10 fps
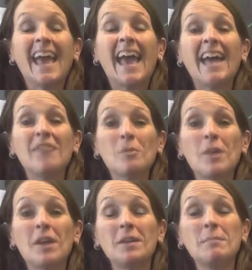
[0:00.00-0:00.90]
Hey
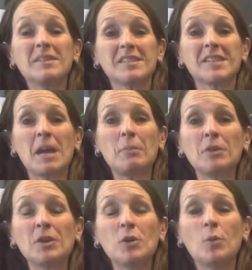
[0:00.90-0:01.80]
everyone, Mrs. Hiple
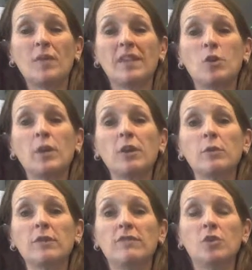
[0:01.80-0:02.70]
here with a quick
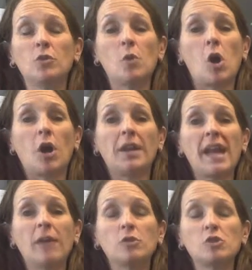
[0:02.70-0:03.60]
review on
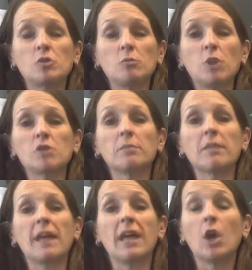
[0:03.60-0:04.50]
how to
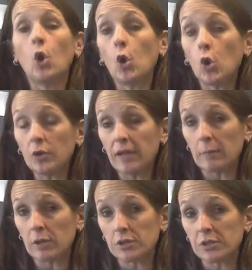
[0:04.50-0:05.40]
multiply whole
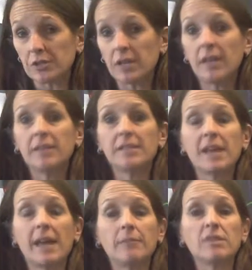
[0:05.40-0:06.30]
numbers
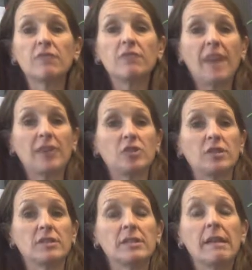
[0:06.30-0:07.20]
times
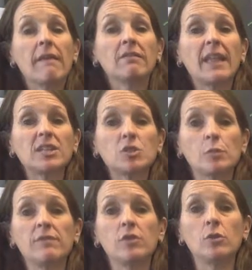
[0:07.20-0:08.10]
fractions. Let's
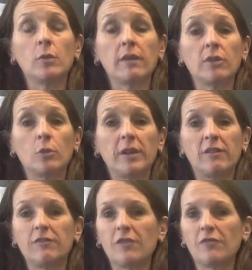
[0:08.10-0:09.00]
review a little bit
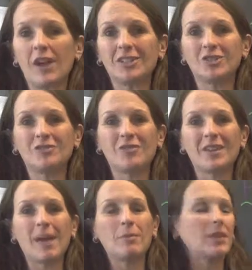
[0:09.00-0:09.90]
of fraction
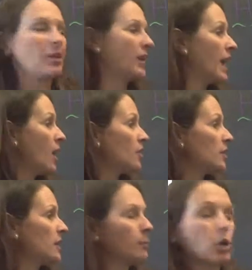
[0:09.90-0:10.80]
vocabulary. The
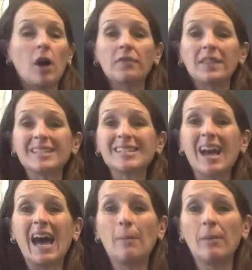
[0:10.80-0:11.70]
number on the
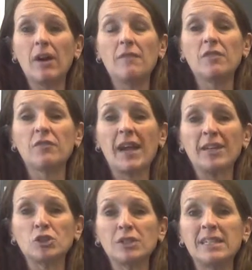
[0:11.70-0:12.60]
top of the
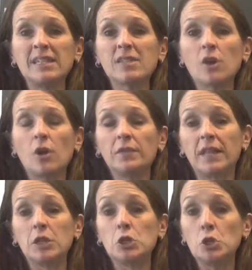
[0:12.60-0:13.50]
fraction is called
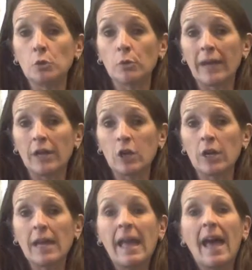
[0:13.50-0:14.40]
the numerator,
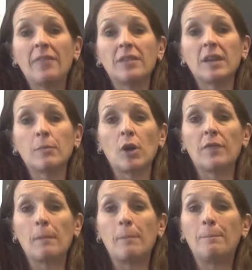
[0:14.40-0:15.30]
and the number on
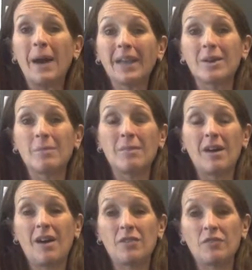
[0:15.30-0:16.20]
the bottom
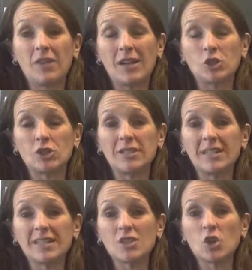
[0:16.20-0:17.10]
of the fraction
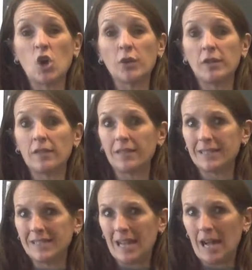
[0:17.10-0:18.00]
is called the
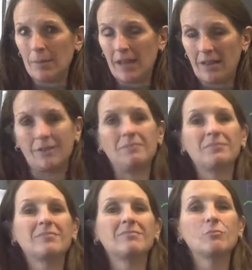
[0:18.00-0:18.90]
denominator.
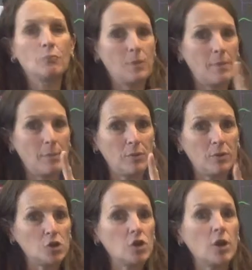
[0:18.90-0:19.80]
Remember
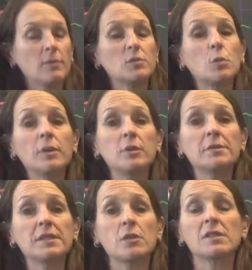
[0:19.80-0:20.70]
those terms. We'll be
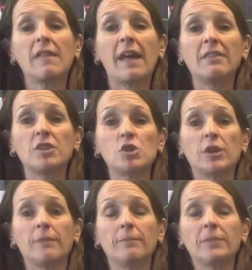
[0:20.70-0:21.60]
using those a lot this
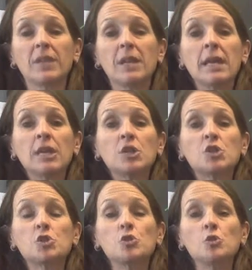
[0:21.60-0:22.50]
year.
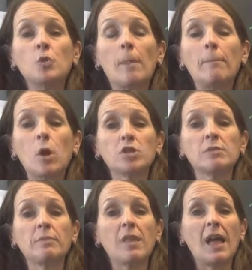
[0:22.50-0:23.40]
To
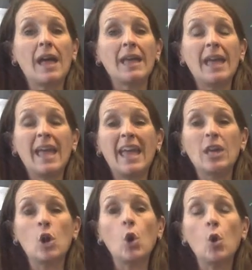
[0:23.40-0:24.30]
multiply
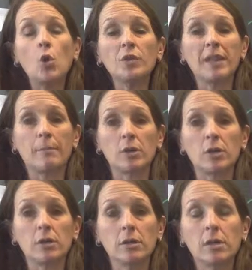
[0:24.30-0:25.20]
a whole
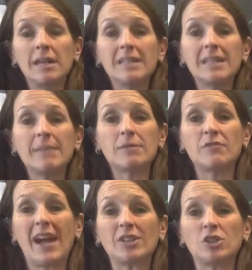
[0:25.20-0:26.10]
number times a
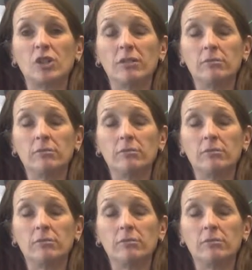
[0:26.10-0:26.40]
fraction,